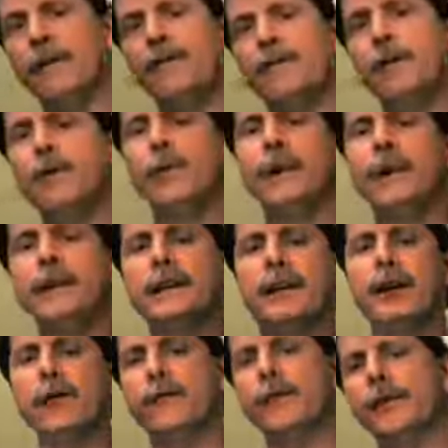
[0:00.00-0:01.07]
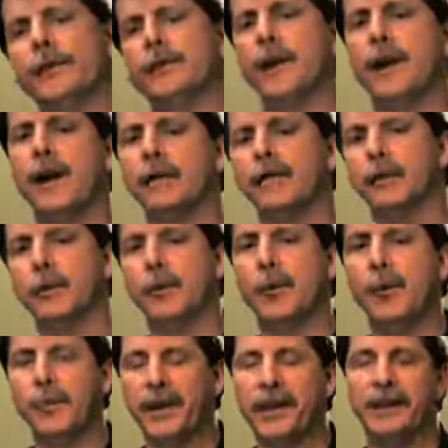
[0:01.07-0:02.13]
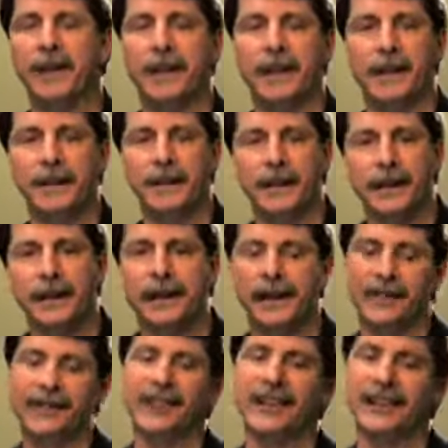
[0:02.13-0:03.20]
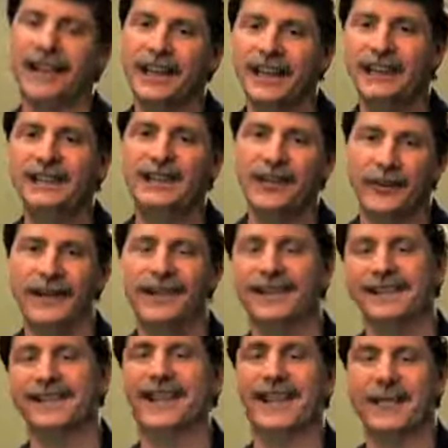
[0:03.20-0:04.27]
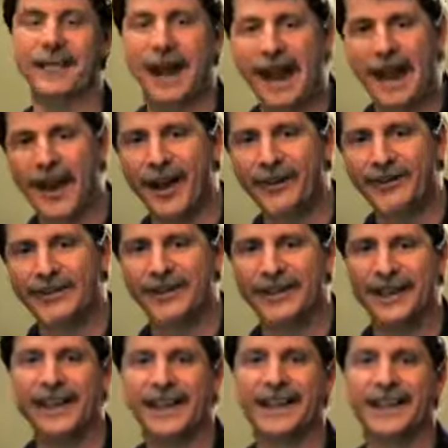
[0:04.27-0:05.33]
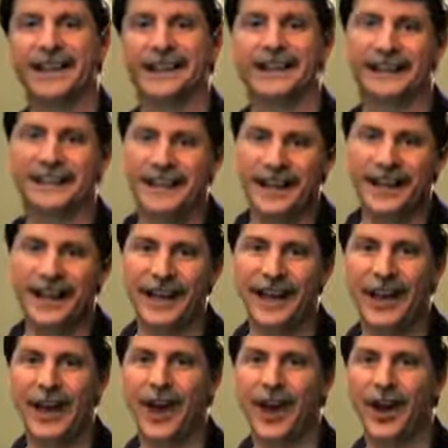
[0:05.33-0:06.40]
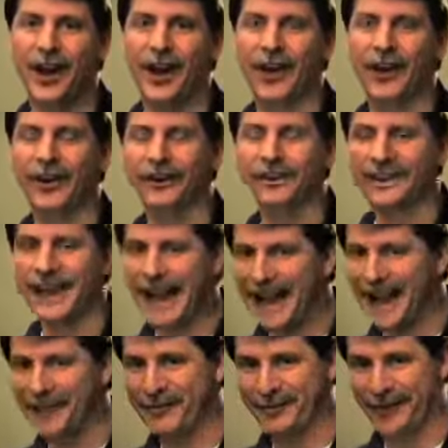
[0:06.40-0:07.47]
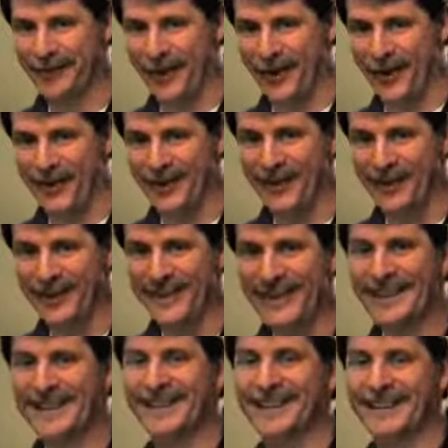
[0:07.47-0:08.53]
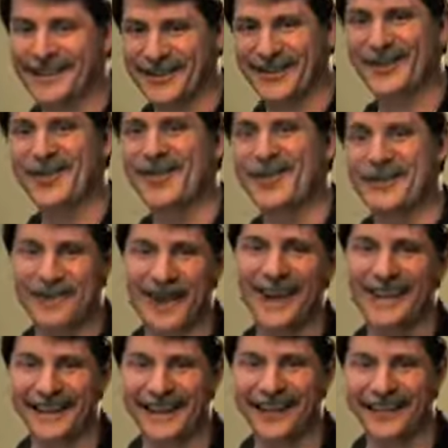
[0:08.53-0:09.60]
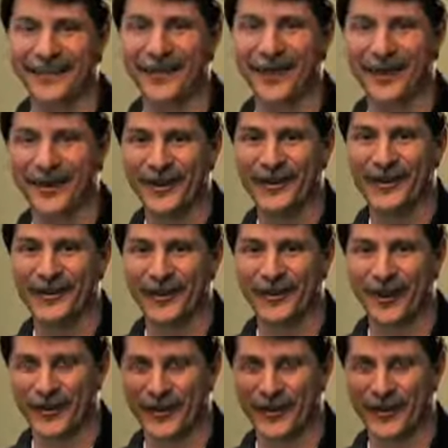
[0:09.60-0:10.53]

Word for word: If you really don't feel comfortable being intimate if the kids are in the same house, city, or time zone, you might need to work on your